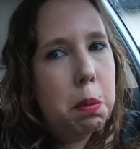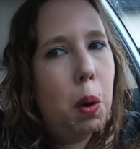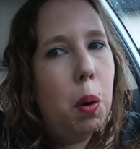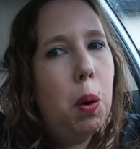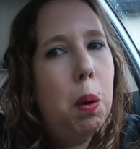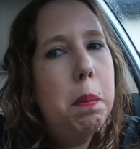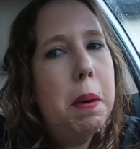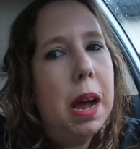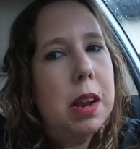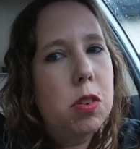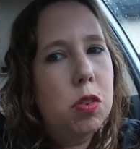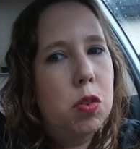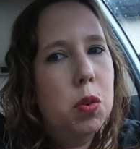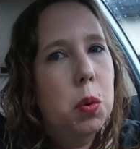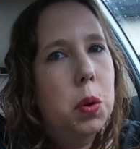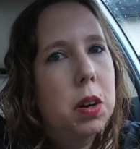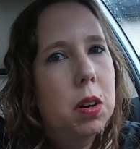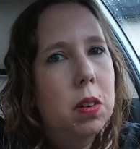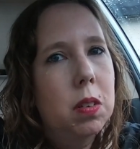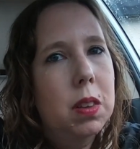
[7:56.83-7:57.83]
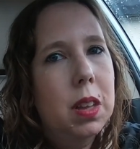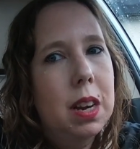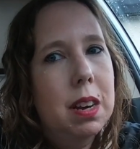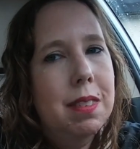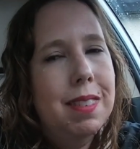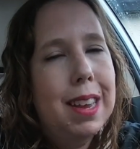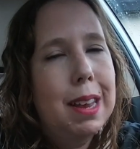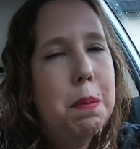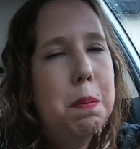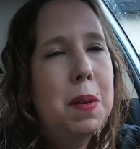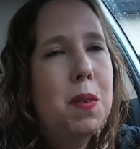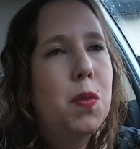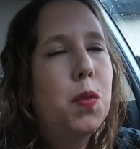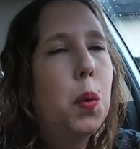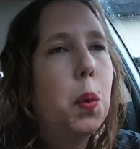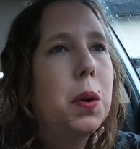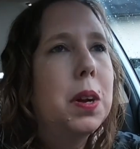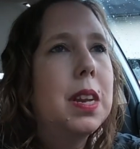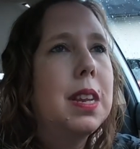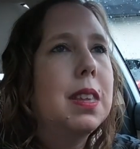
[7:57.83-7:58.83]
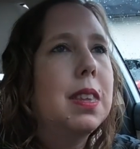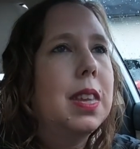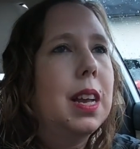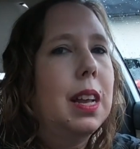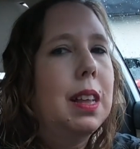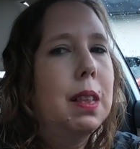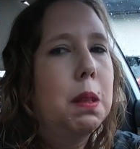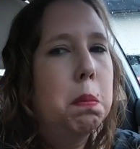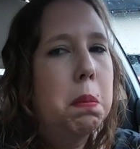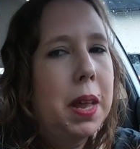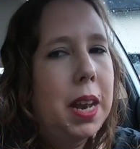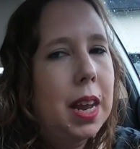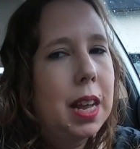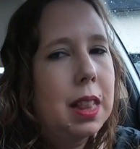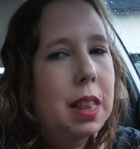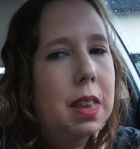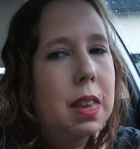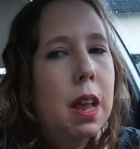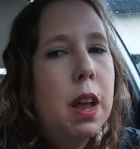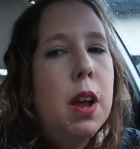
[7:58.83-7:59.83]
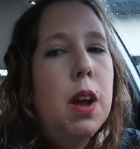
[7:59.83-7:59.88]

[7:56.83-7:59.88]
the whole batch order is gonna take me 46 minutes